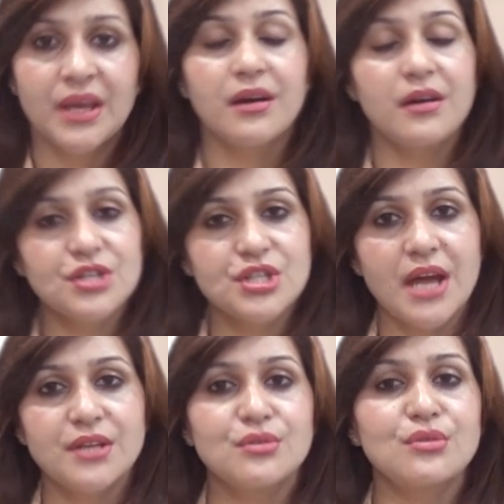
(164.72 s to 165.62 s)
A
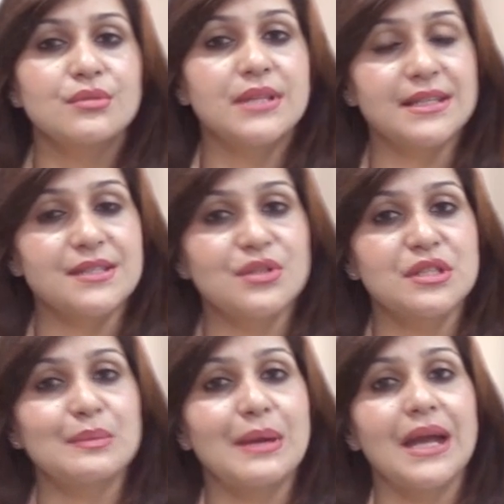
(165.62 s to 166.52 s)
Shadow, that is
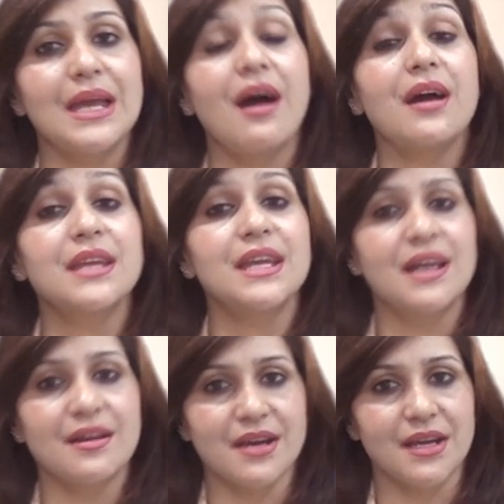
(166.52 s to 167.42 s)
written by R.K.
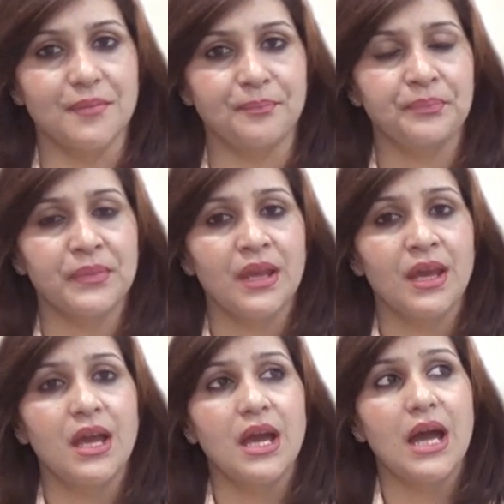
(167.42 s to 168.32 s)
Narayan.
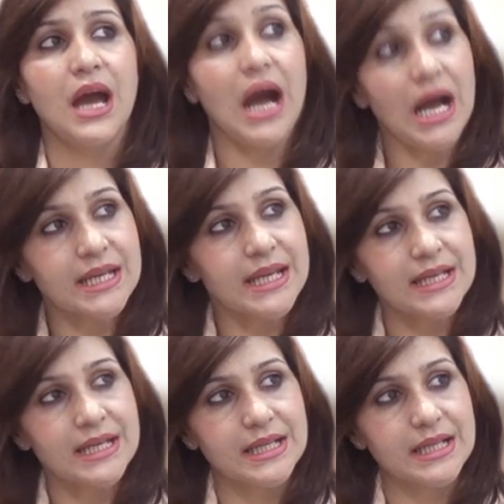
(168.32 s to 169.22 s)
R.K.
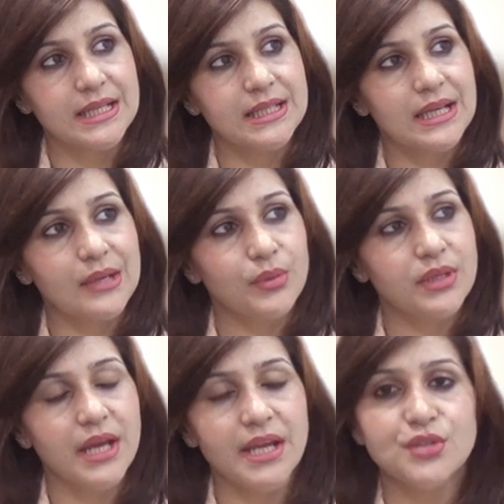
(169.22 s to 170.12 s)
Narayan, I would
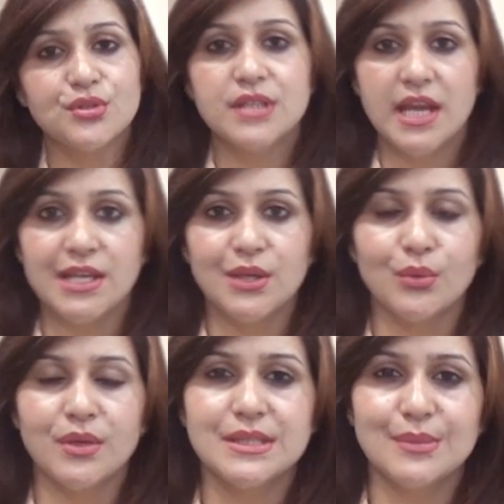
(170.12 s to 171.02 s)
like to tell
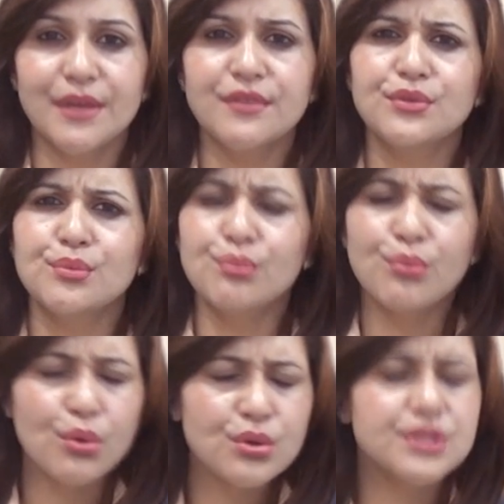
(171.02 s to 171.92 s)
you, is one of the
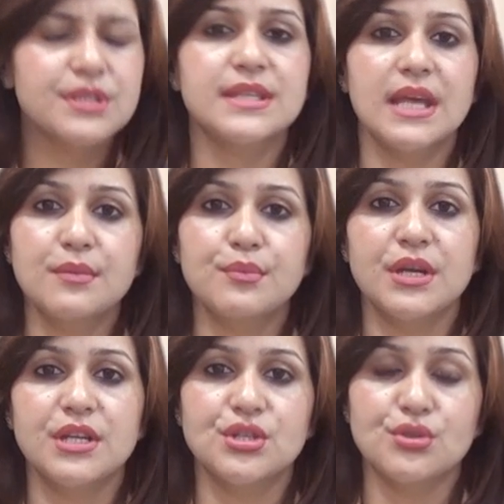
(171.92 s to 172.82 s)
most
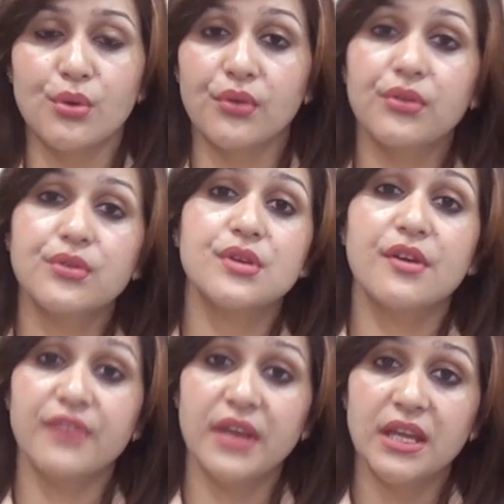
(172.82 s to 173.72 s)
celebrated authors
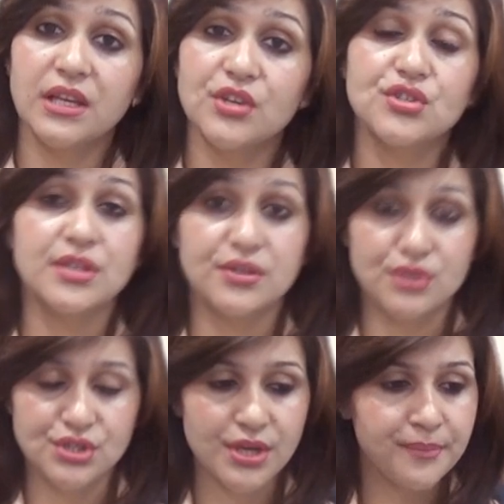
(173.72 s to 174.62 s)
of English
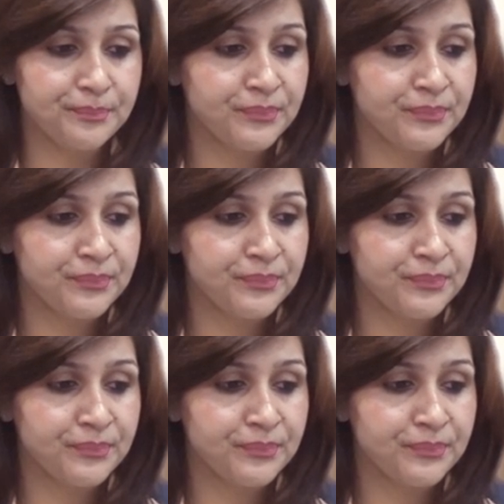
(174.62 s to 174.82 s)
literature,